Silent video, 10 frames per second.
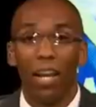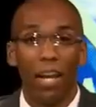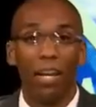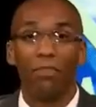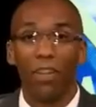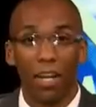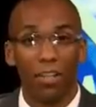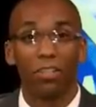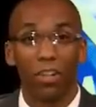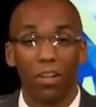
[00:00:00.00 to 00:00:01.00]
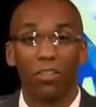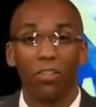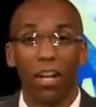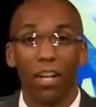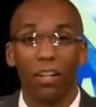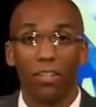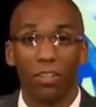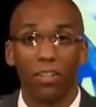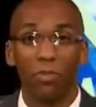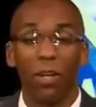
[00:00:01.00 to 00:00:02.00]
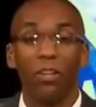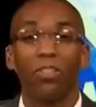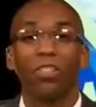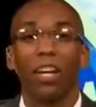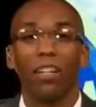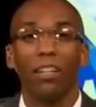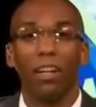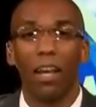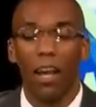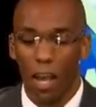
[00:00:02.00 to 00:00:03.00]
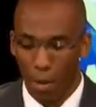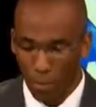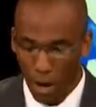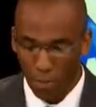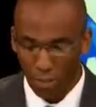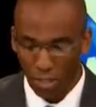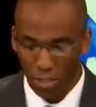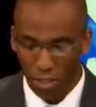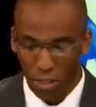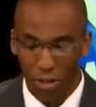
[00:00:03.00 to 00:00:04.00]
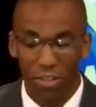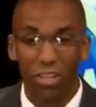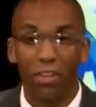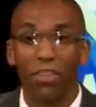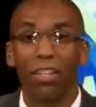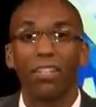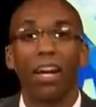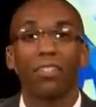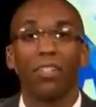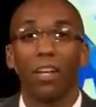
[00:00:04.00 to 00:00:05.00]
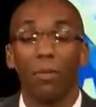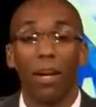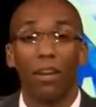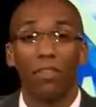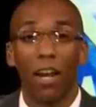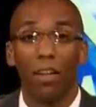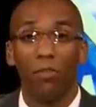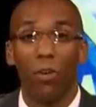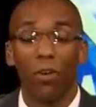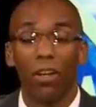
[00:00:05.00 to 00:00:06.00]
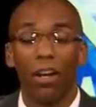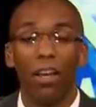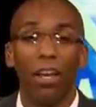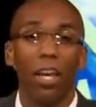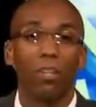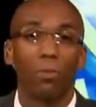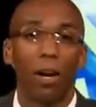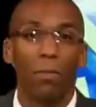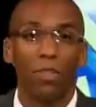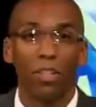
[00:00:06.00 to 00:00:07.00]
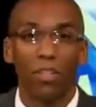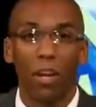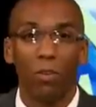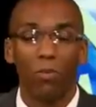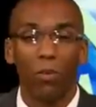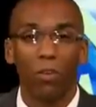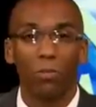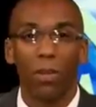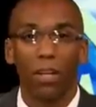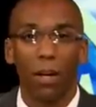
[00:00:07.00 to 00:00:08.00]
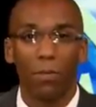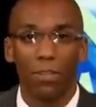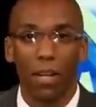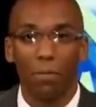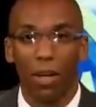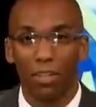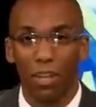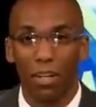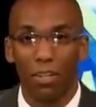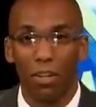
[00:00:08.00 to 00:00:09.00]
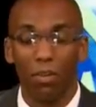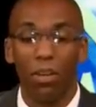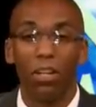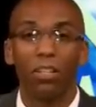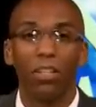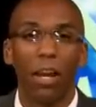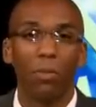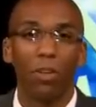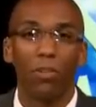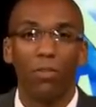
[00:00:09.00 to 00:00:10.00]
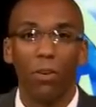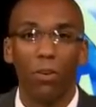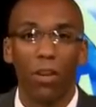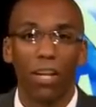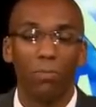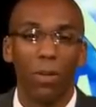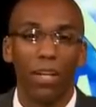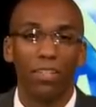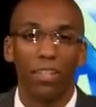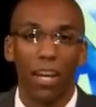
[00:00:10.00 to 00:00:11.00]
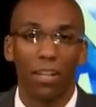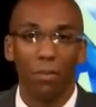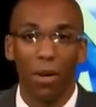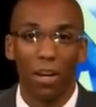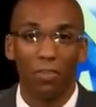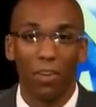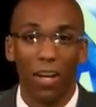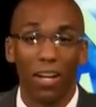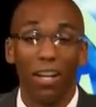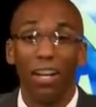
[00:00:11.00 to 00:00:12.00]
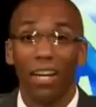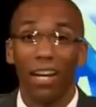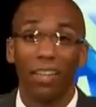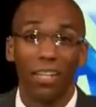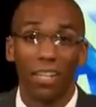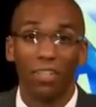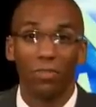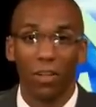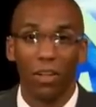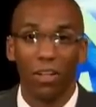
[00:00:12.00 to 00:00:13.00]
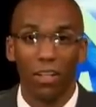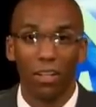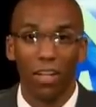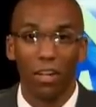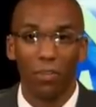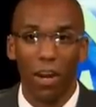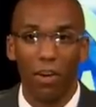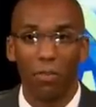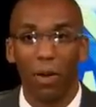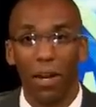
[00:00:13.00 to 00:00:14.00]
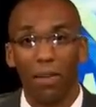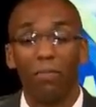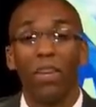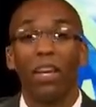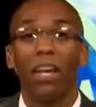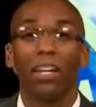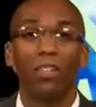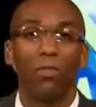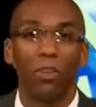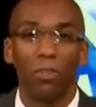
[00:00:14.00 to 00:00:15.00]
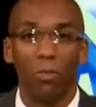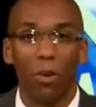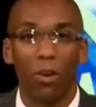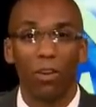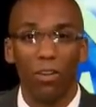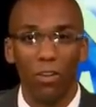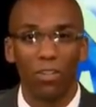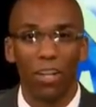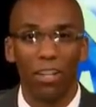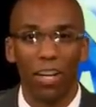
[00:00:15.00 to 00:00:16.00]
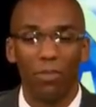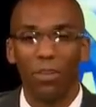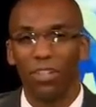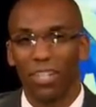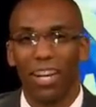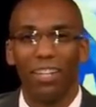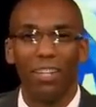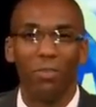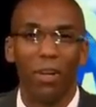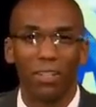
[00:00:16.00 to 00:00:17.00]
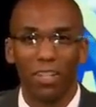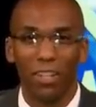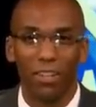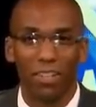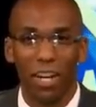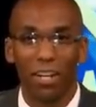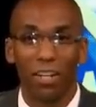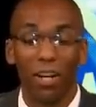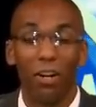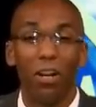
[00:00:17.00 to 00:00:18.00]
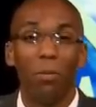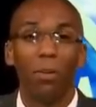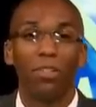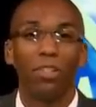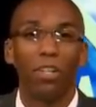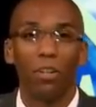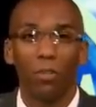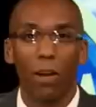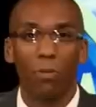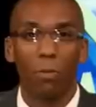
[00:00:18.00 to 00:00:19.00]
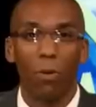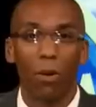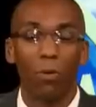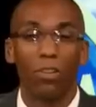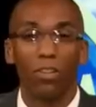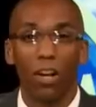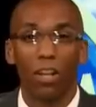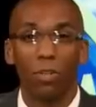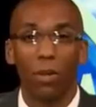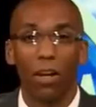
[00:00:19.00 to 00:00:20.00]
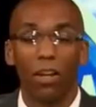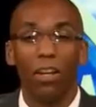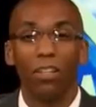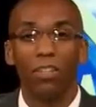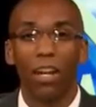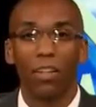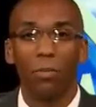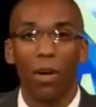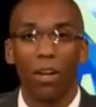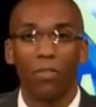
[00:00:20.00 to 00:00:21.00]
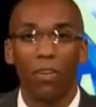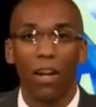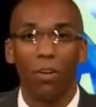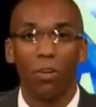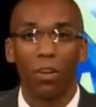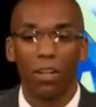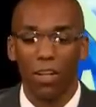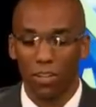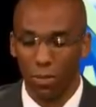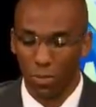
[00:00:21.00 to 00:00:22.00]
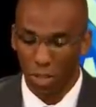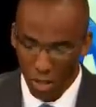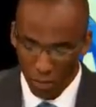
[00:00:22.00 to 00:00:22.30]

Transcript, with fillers: And if that concerns you like it concerns me, you should take a look at Proposition 37 that's actually coming out of California. It's a proposition that would force big companies like Monsanto to label their food as being genetically modified. And I think that's a very good thing for everybody. Actually, for some more news on that, we just had Linda Weston here a second ago, but she did a great report where she talked about genetically modified organisms.